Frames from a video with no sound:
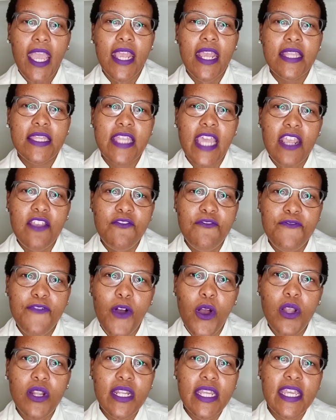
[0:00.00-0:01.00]
they
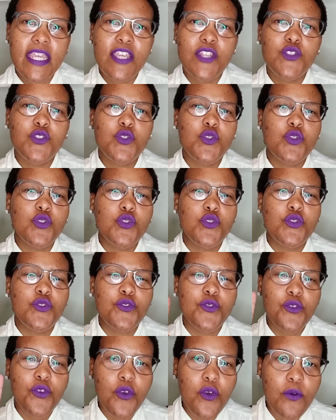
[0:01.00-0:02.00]
fall into
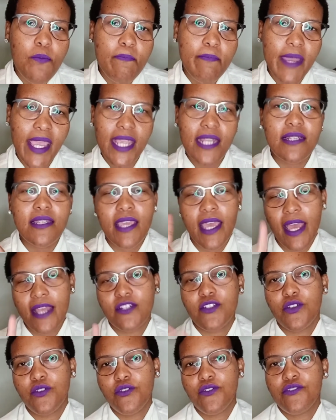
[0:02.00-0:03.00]
two main
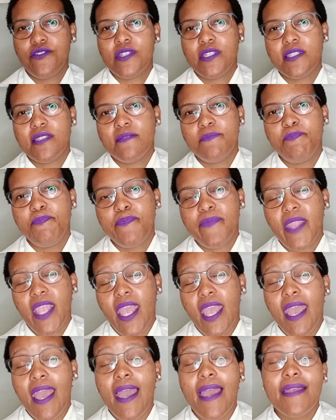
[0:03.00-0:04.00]
categories.
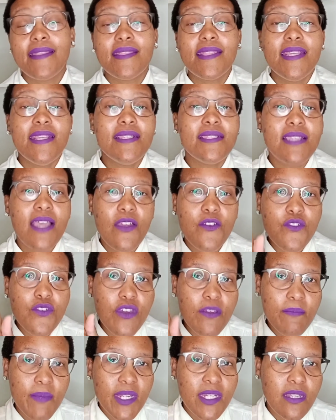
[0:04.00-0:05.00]
And these are
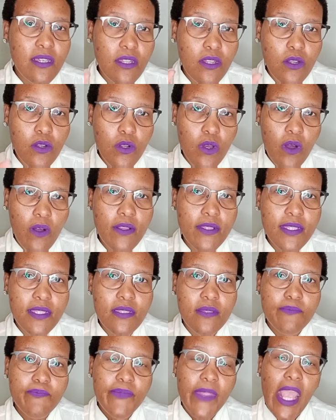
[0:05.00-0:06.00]
criminal laws
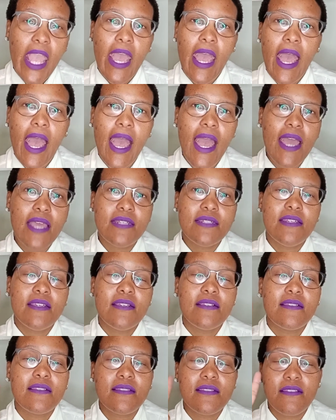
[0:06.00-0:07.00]

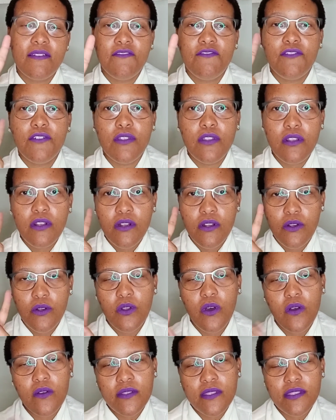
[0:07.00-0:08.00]
and civil
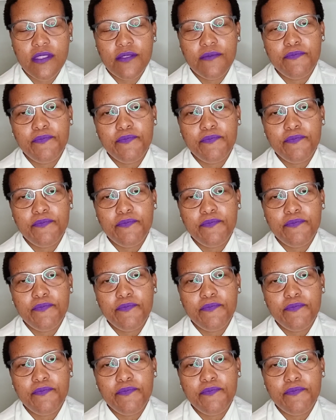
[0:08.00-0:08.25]
laws.